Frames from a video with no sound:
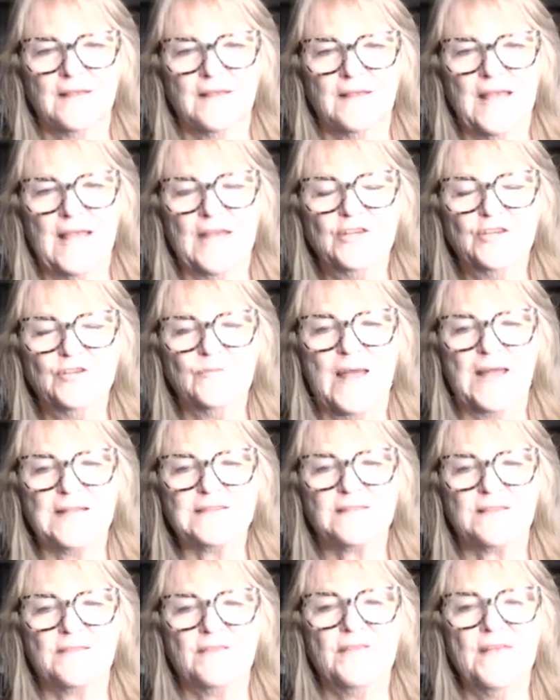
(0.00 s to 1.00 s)
And you
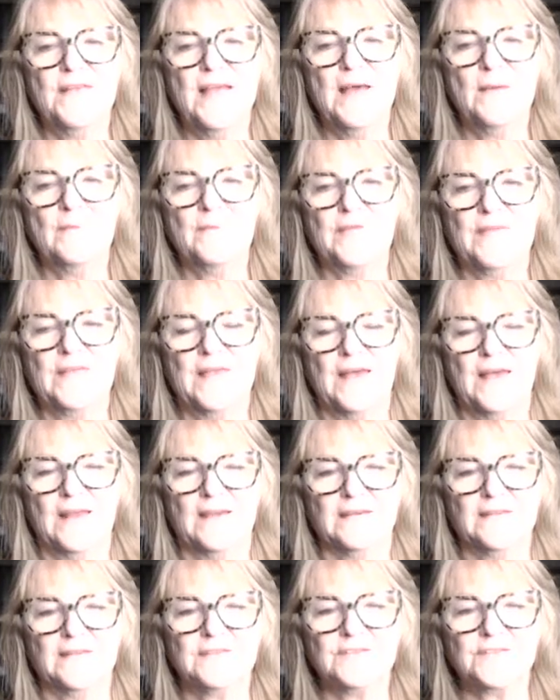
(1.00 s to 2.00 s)
ask them
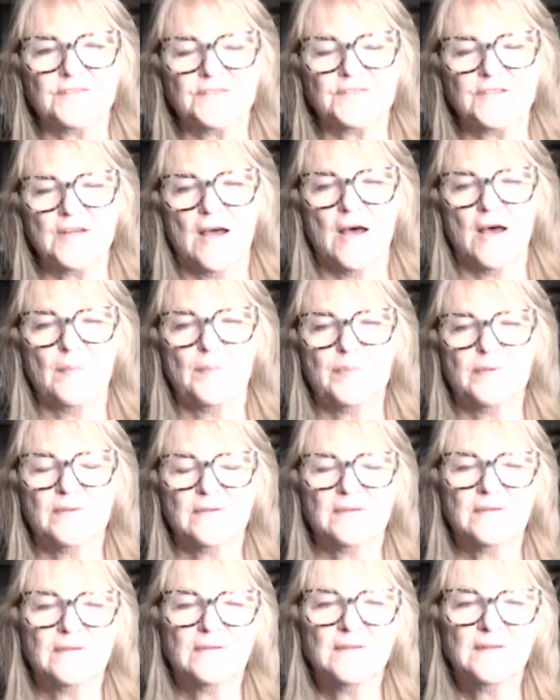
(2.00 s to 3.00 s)
then to stop
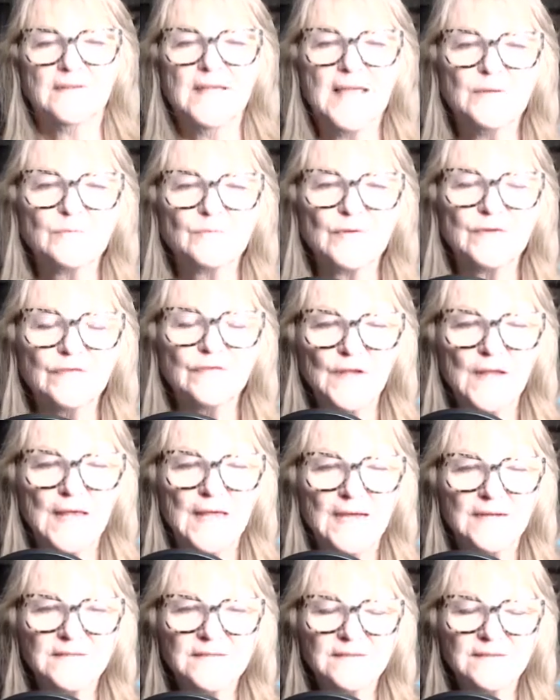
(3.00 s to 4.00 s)
and
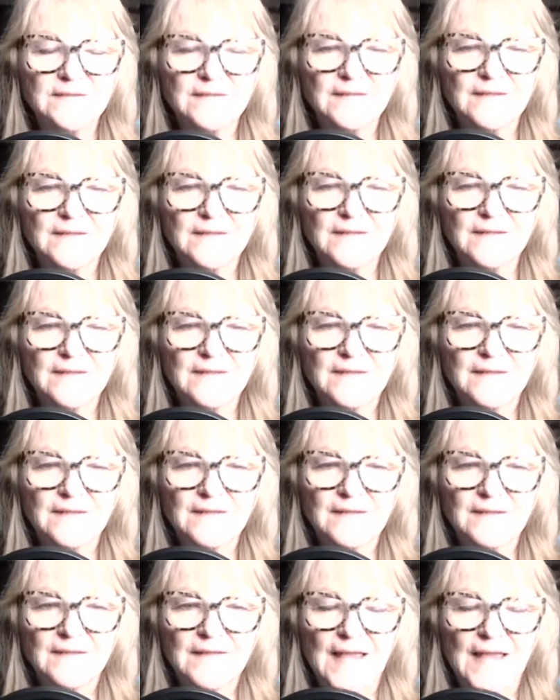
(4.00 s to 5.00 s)
reflect
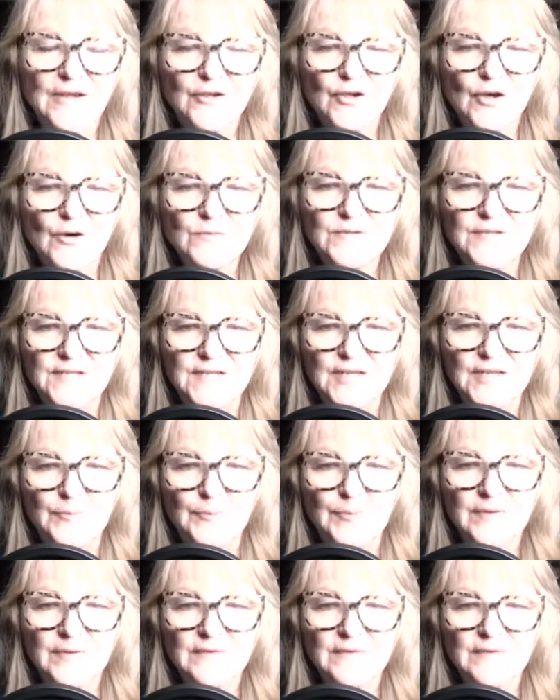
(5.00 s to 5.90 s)
and go deep